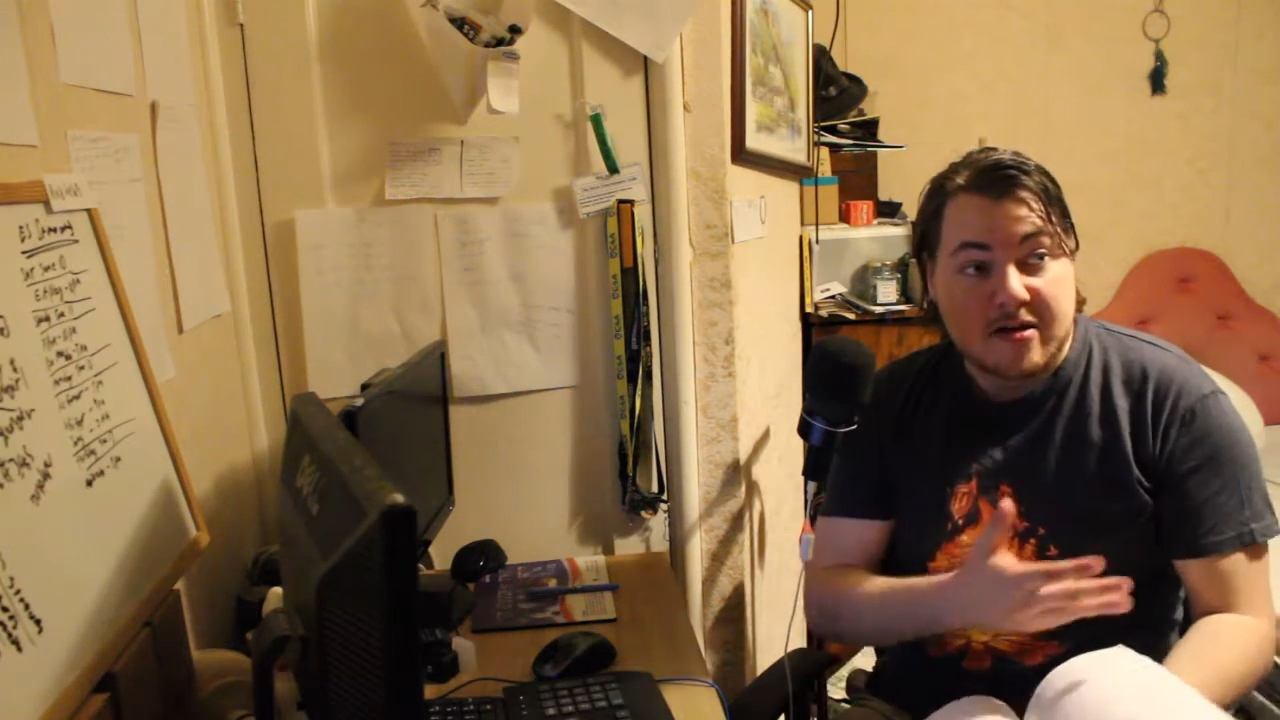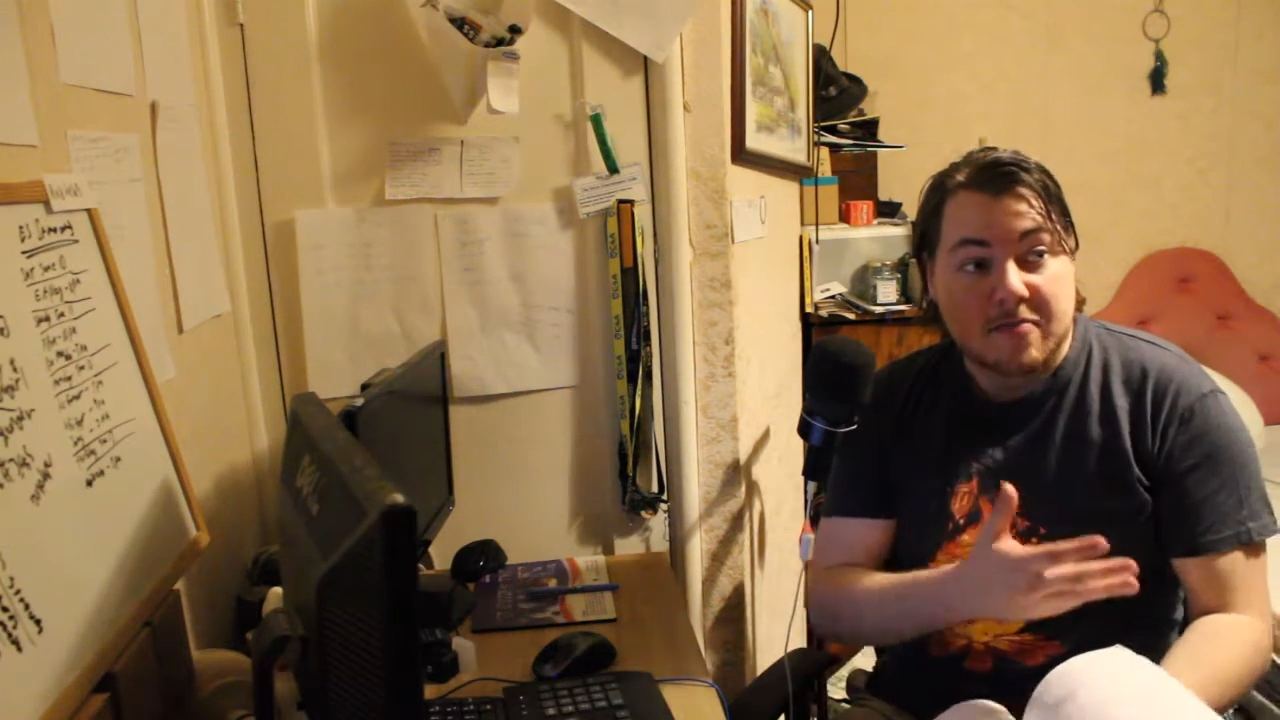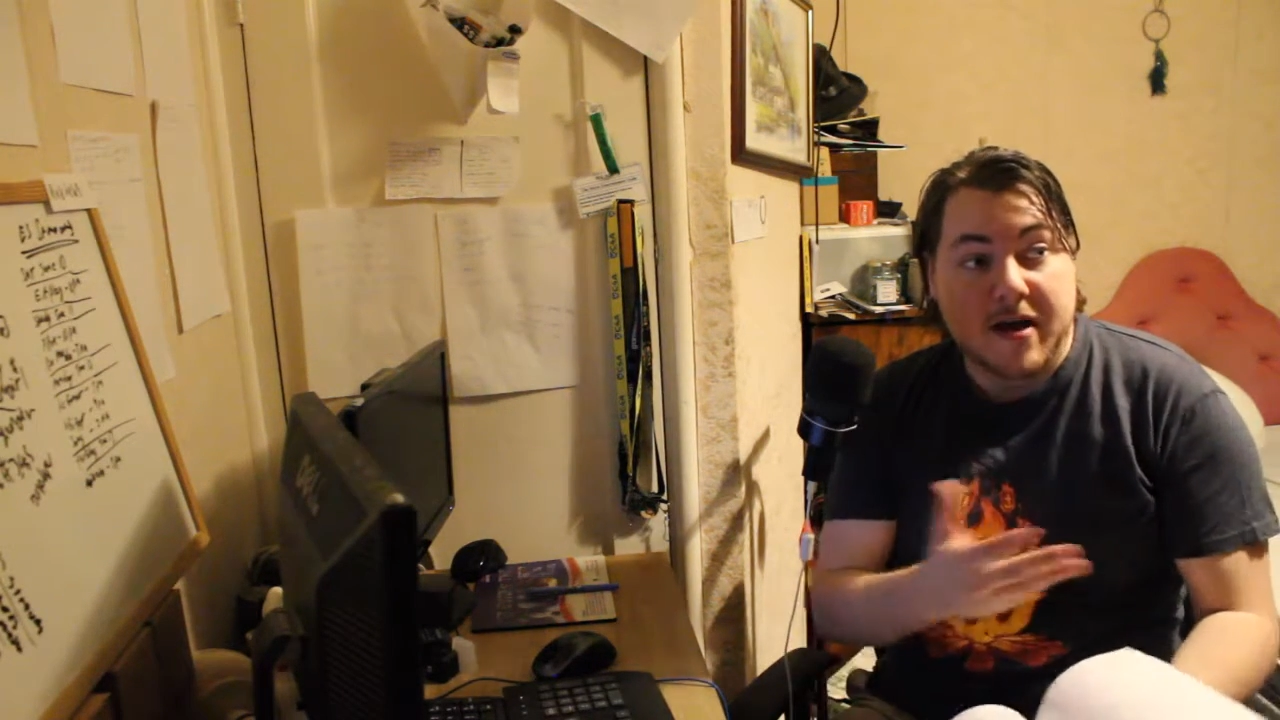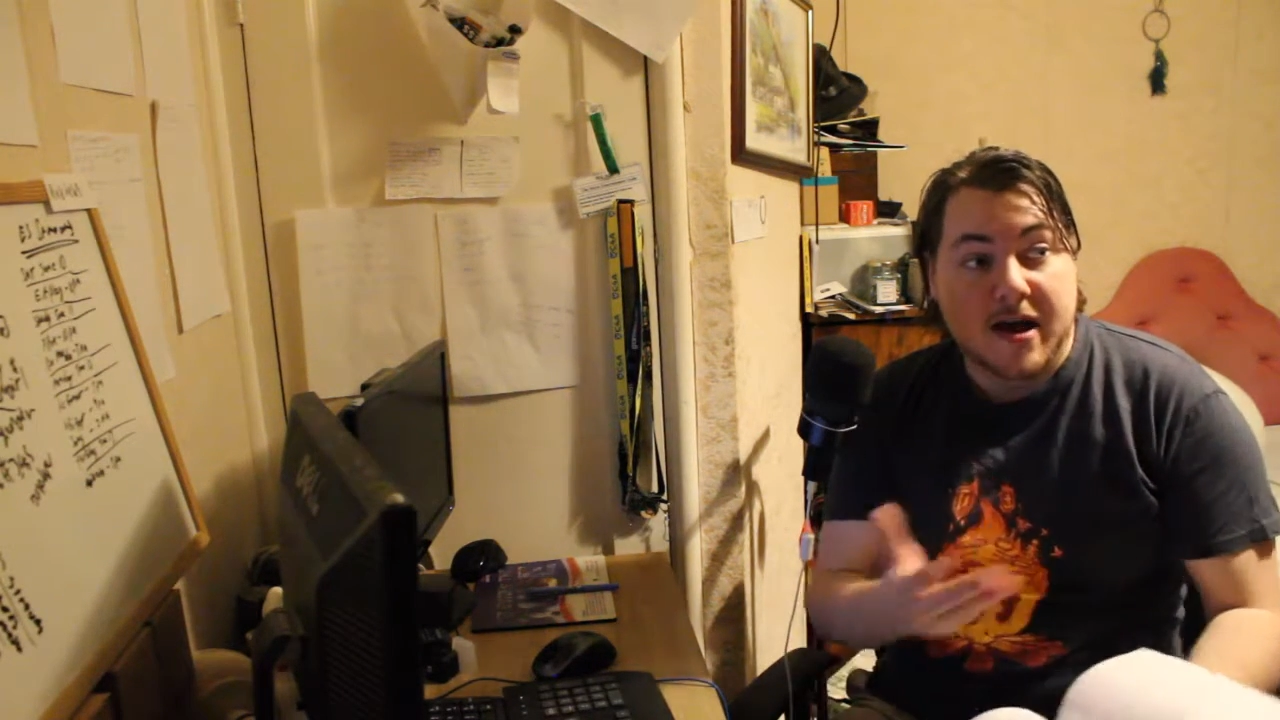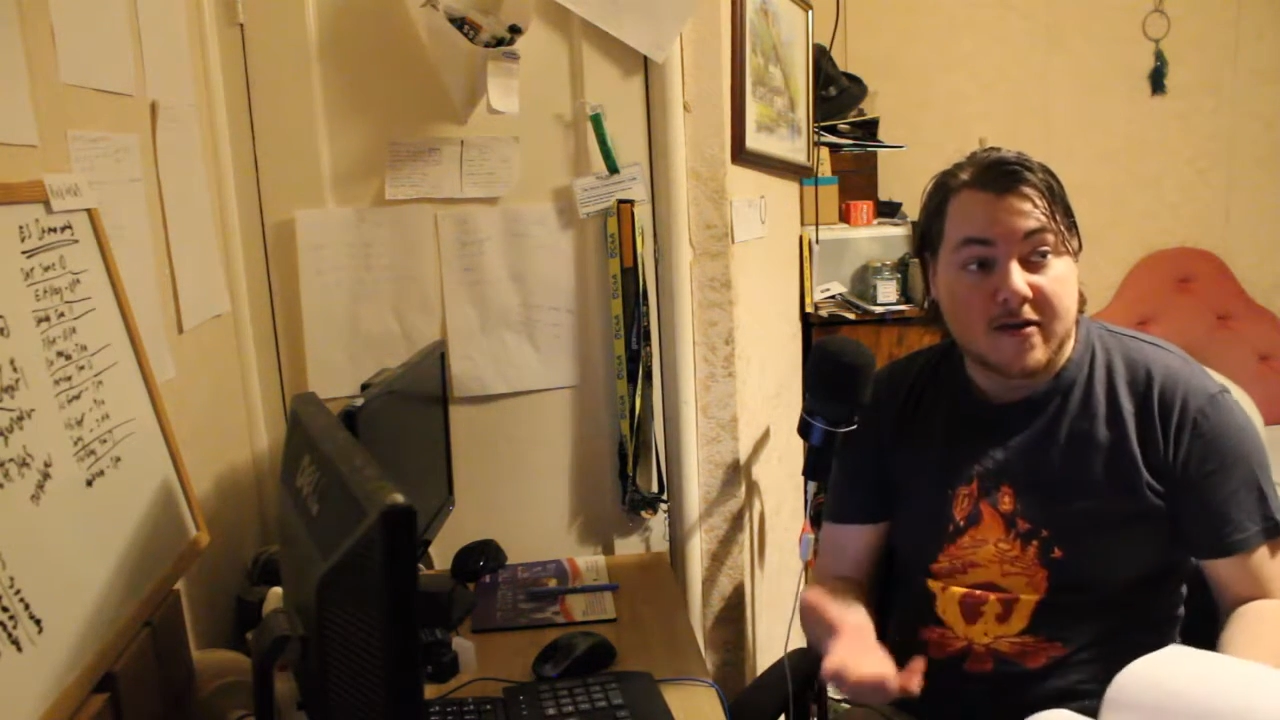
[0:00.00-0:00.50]

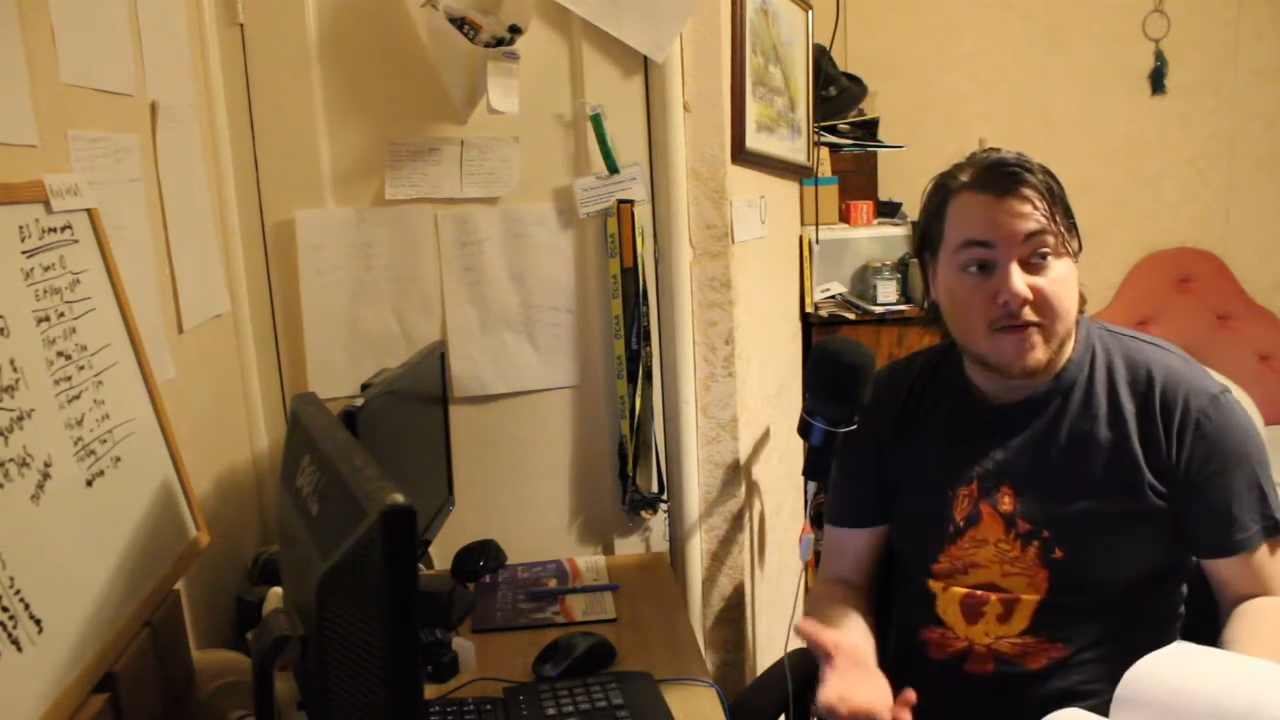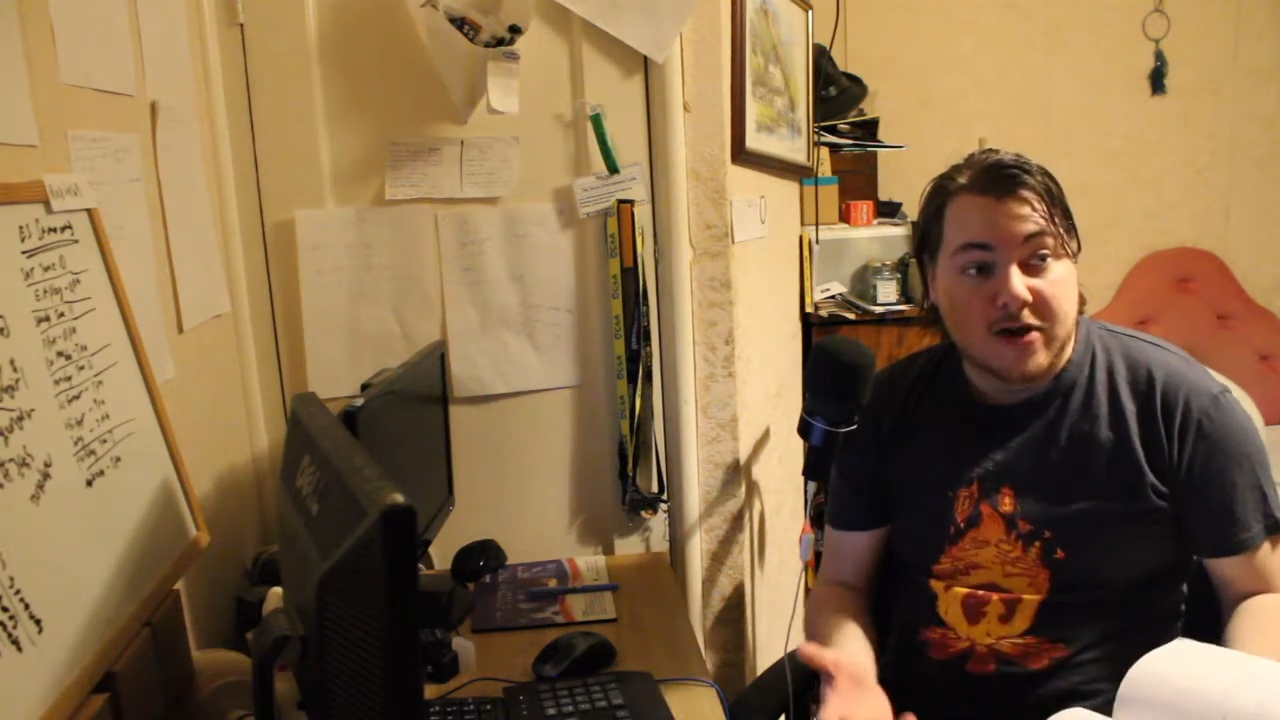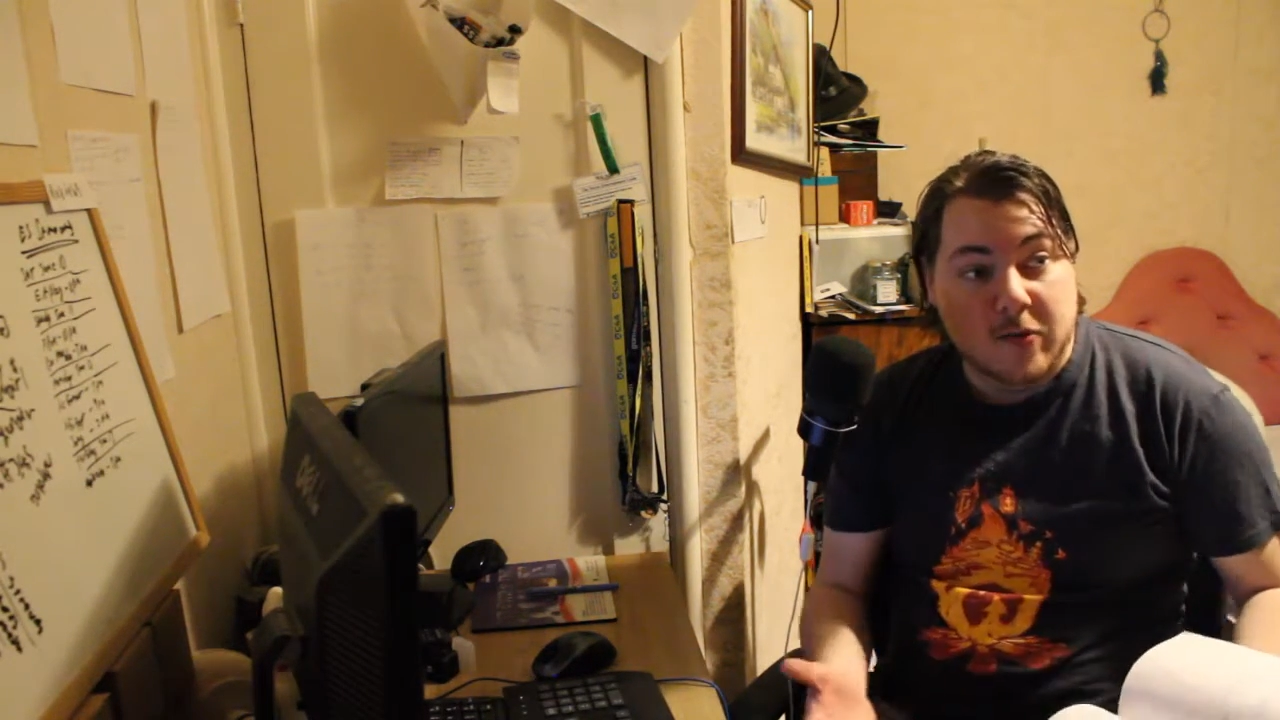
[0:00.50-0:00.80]
mainly of